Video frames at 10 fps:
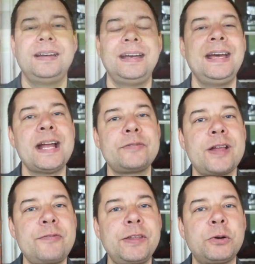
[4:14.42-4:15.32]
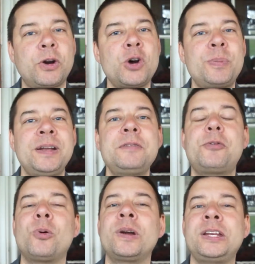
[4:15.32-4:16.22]
And I've left the door open
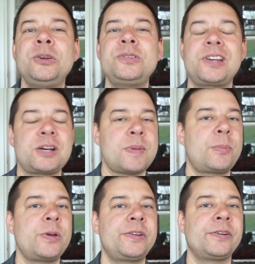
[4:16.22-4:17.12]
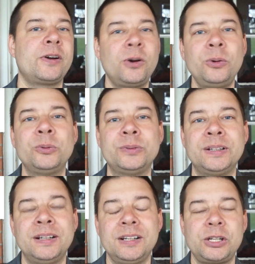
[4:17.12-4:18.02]
for you to come up with your own
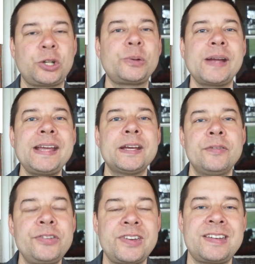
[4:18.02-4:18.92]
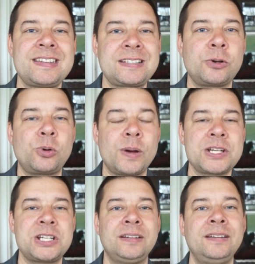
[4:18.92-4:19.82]
creative statistical
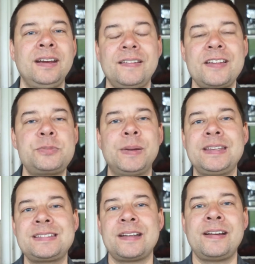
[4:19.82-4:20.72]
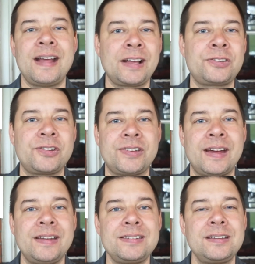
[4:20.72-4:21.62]
question that's based on an
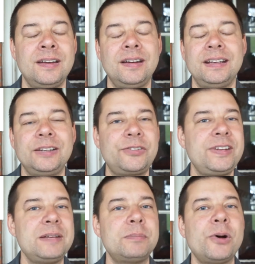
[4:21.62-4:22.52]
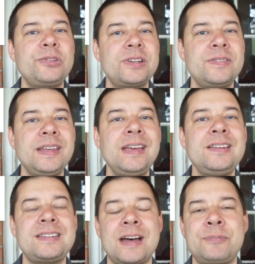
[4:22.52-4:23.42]
exercise. You'll see in most of
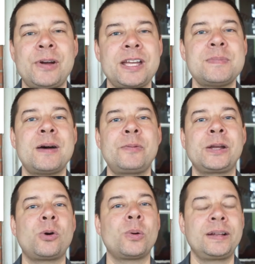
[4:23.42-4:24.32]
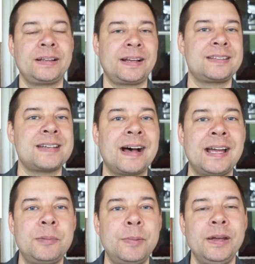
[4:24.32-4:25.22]
these, I'm talking about recording like a
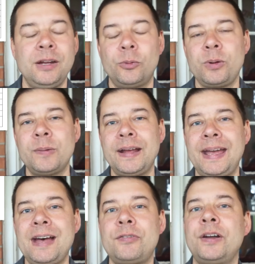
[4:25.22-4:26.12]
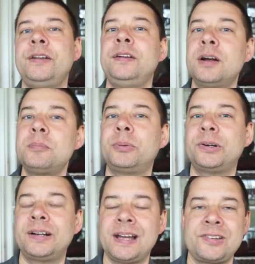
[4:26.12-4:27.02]
time. We want to have a
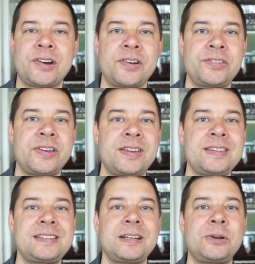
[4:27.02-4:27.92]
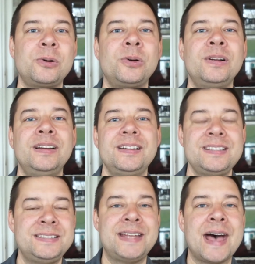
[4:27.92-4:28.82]
number as our statistical
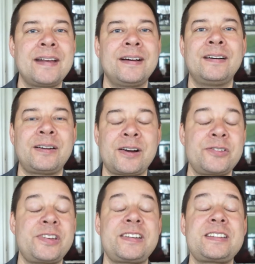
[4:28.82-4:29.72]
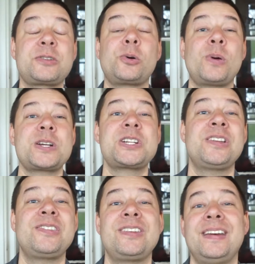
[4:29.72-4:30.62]
data, our statistical
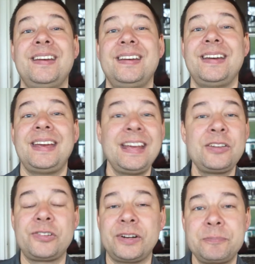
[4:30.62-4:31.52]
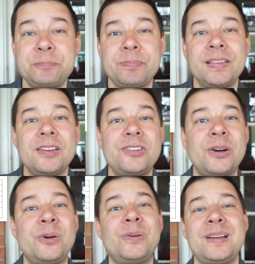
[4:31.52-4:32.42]
questions answer.
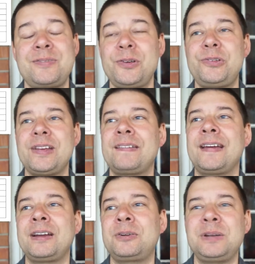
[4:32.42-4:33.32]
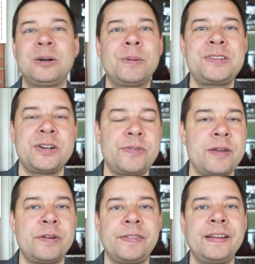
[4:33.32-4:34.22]
So if you said what's your
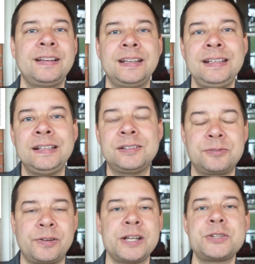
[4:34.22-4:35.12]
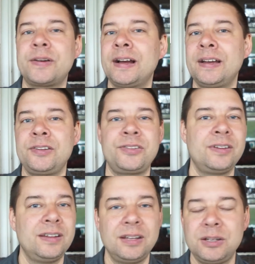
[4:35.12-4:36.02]
favorite thing to eat? French
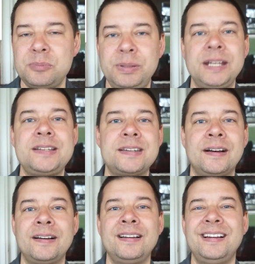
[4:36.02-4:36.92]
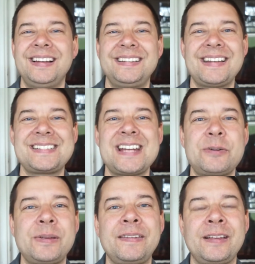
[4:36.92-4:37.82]
fries, pizza, that's not
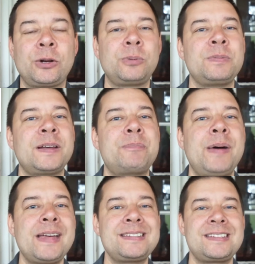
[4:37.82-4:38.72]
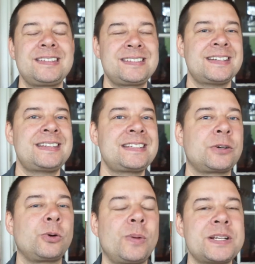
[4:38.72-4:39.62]
really the best
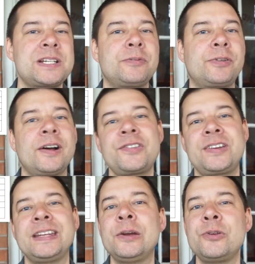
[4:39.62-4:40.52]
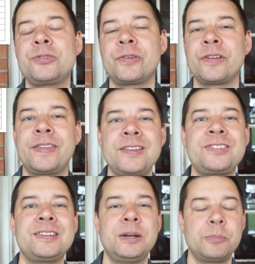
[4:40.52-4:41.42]
statistical question for us to use for
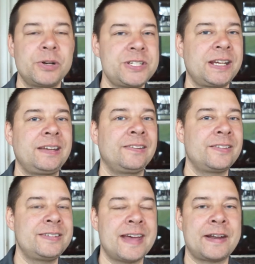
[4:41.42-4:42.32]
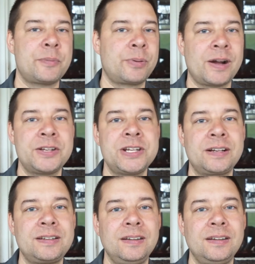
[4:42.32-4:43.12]
this particular data project.